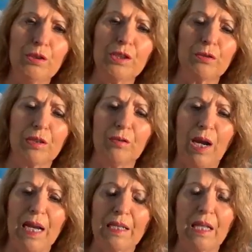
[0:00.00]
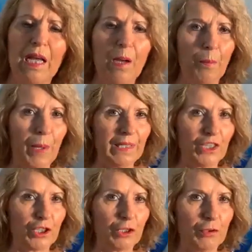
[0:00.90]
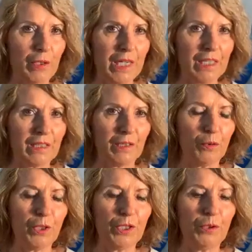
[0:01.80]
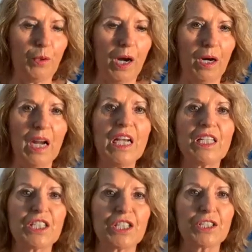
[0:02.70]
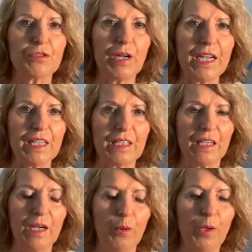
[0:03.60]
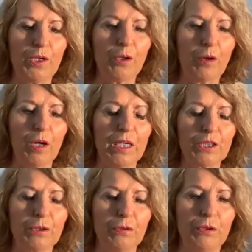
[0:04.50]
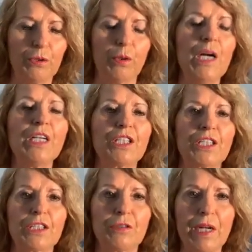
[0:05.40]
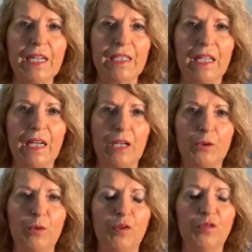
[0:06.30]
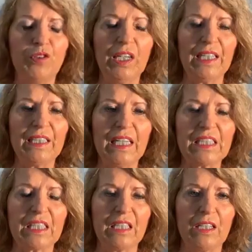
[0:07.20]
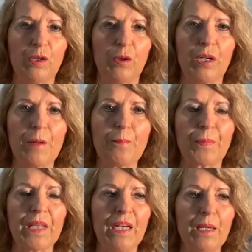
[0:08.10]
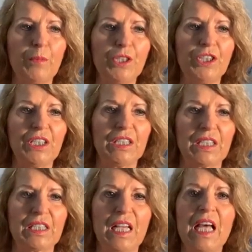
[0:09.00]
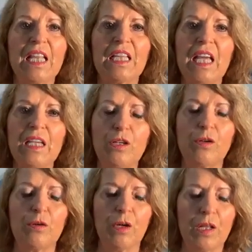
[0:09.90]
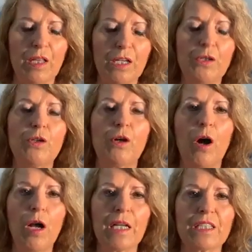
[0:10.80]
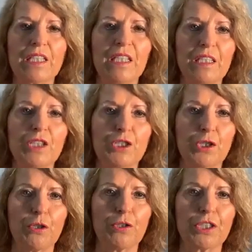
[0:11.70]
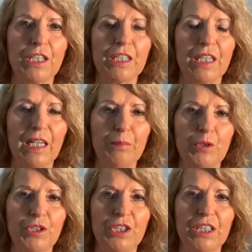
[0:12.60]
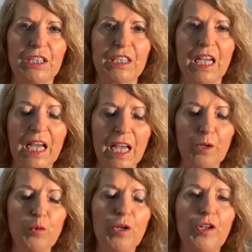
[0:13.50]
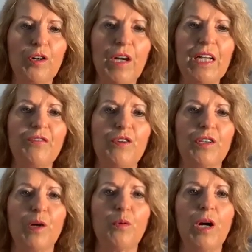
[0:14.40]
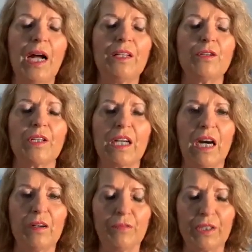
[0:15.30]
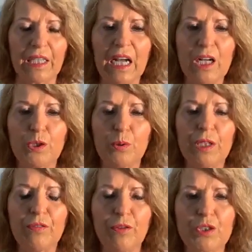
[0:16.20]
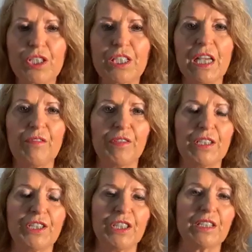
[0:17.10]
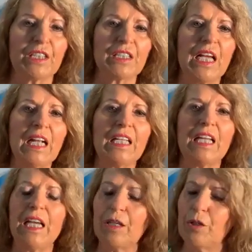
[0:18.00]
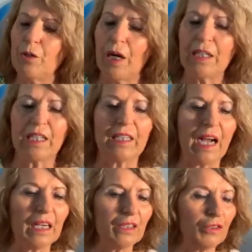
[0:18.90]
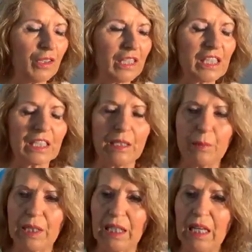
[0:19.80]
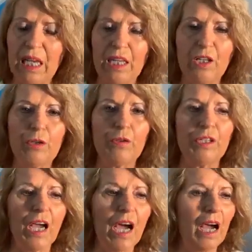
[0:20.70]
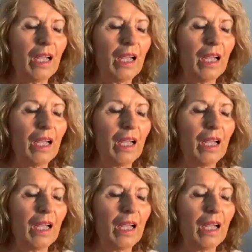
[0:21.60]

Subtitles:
look to the right, but straight where you are, straight where you call us to do, straight to fulfill our destiny, Lord, in the name of Jesus. Thank you that you call us in this church in the name of Jesus. And we're grateful that we're under the covering 24/7, Jesus. Thank you. Under the Garden of Gethsemane, you